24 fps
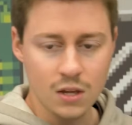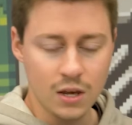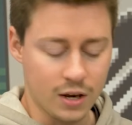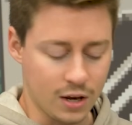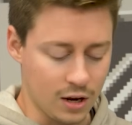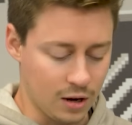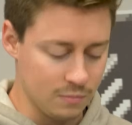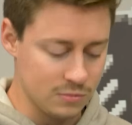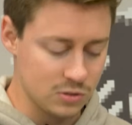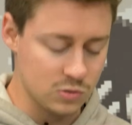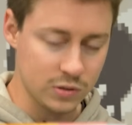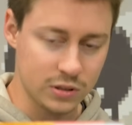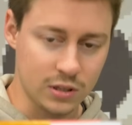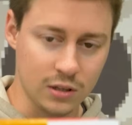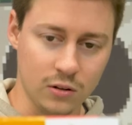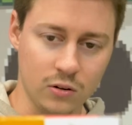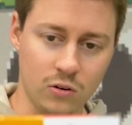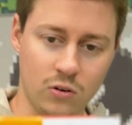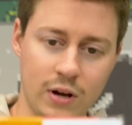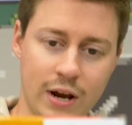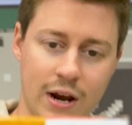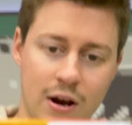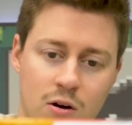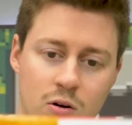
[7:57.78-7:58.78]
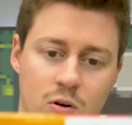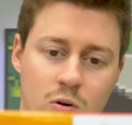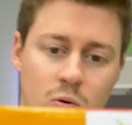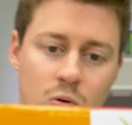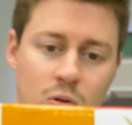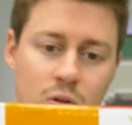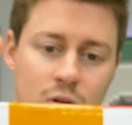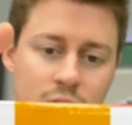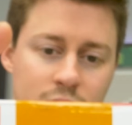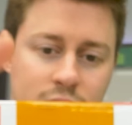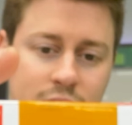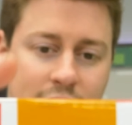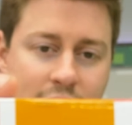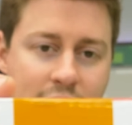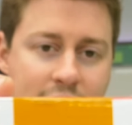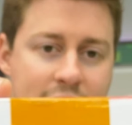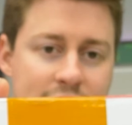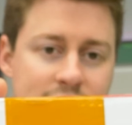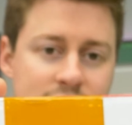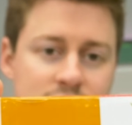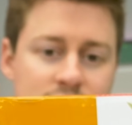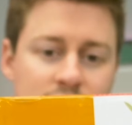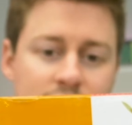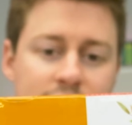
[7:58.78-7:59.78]
It comes with the little air cooler that
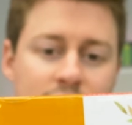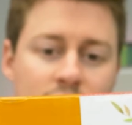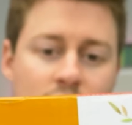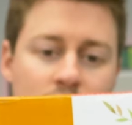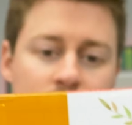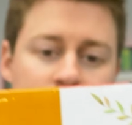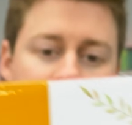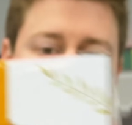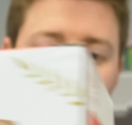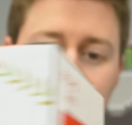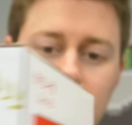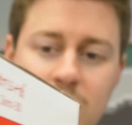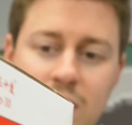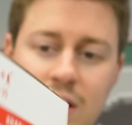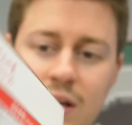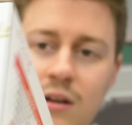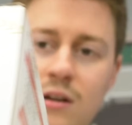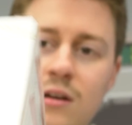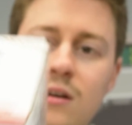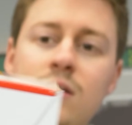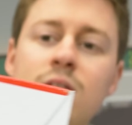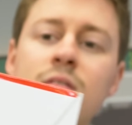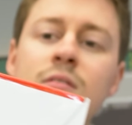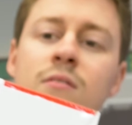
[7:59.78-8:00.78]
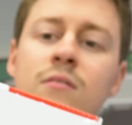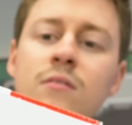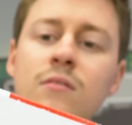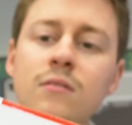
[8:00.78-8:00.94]
has like R G B in it.